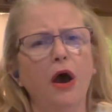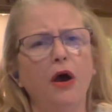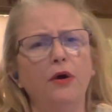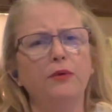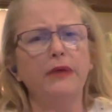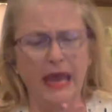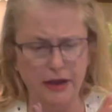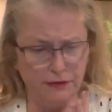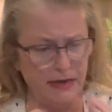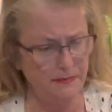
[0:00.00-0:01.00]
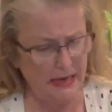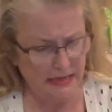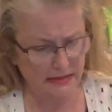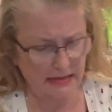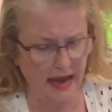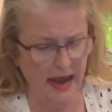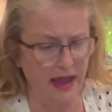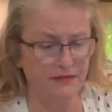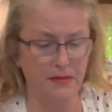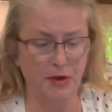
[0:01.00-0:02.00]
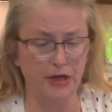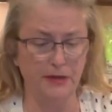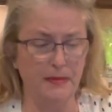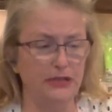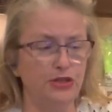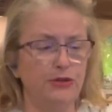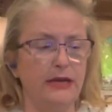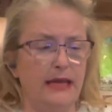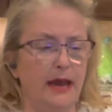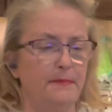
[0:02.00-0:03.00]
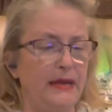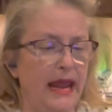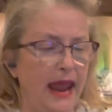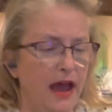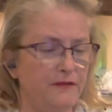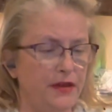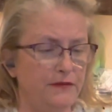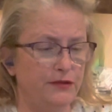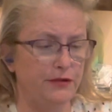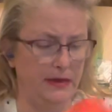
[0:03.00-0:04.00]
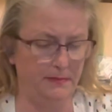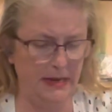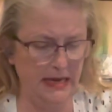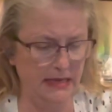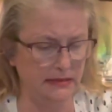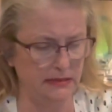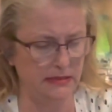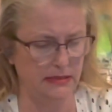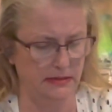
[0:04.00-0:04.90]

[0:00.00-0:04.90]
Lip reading: Okay, green beans. I have them already measured, 1.5 cups of green beans.